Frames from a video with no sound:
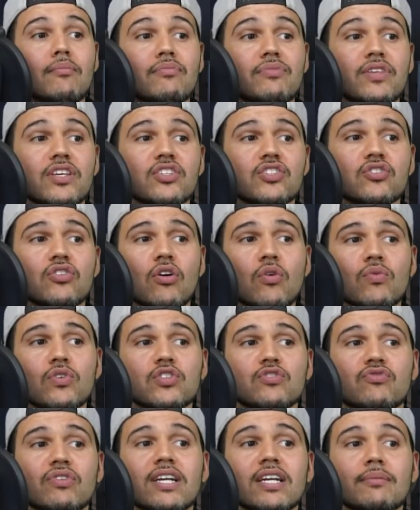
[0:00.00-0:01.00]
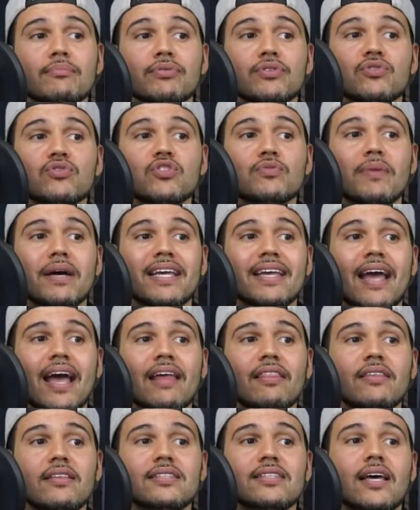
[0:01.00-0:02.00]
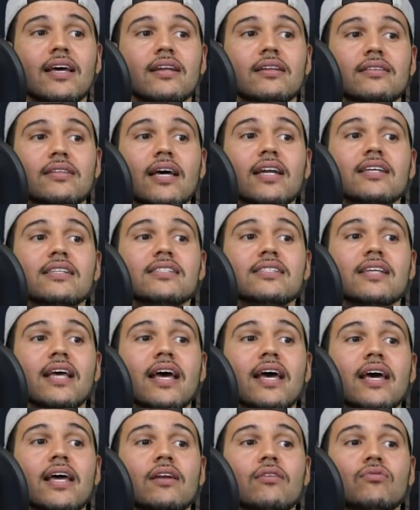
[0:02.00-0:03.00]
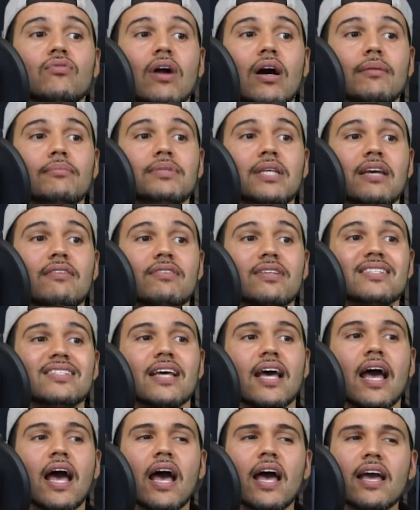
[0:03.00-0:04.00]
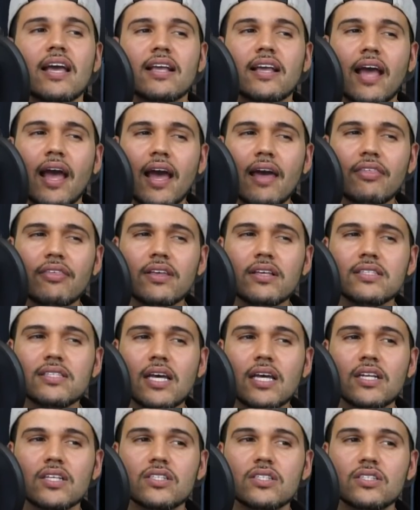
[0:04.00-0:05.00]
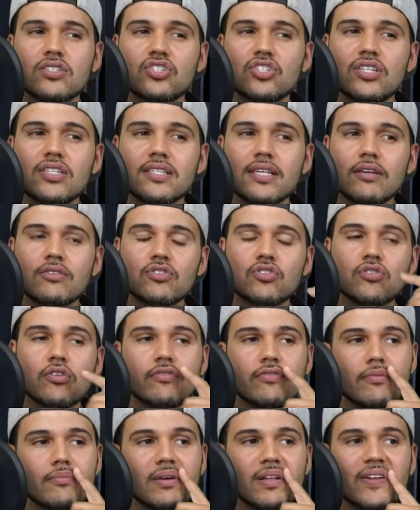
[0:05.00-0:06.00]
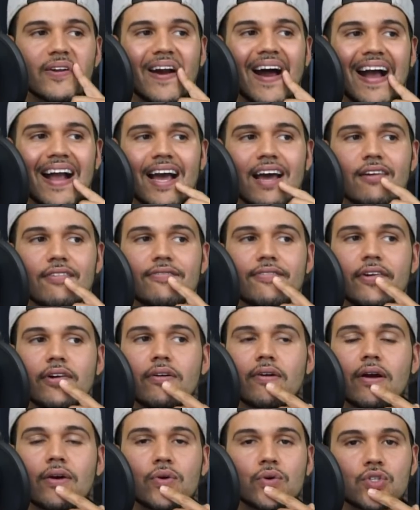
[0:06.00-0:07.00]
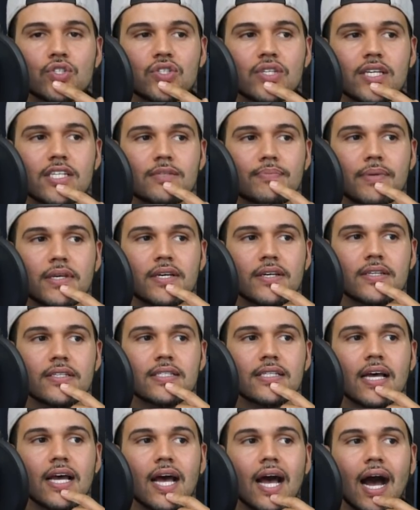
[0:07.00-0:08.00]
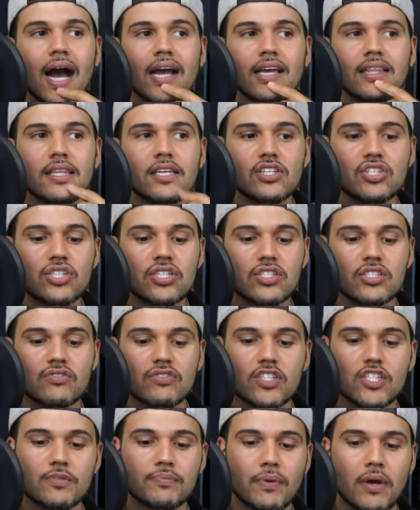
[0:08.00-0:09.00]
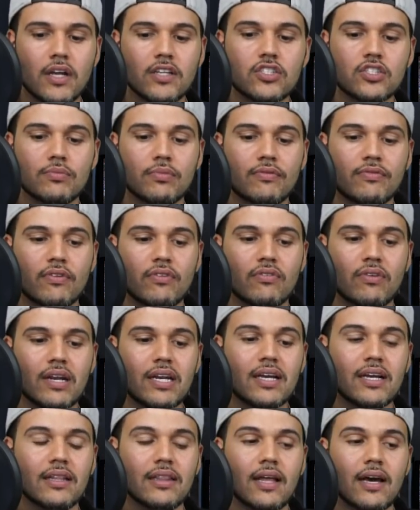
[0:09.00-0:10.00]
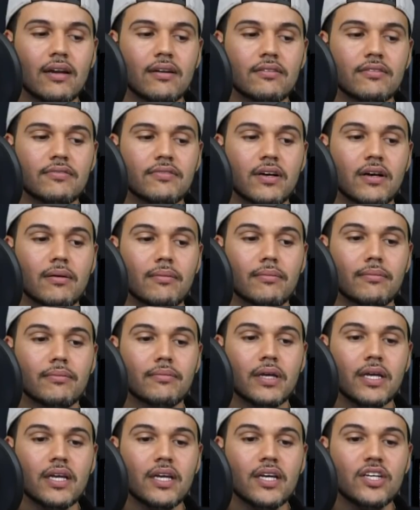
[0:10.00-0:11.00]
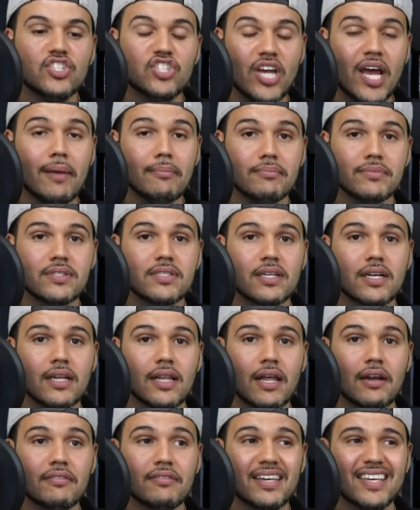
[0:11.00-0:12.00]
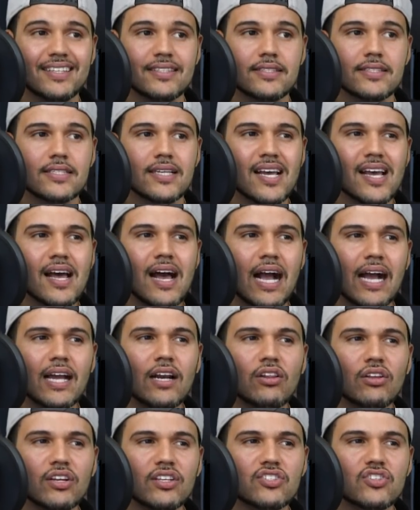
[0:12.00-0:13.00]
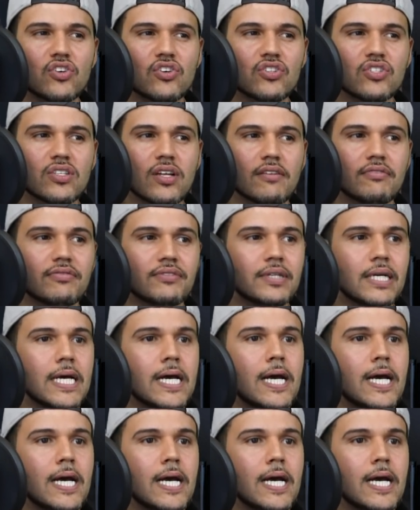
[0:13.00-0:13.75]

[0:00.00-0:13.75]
This song was written and produced by Kathy Dennis and Rob Davis. Kathy Dennis, she sounds so familiar. I got to figure out who she is because I think she's responsible for writing a lot of gems and a lot of hits. I got to look into her stuff.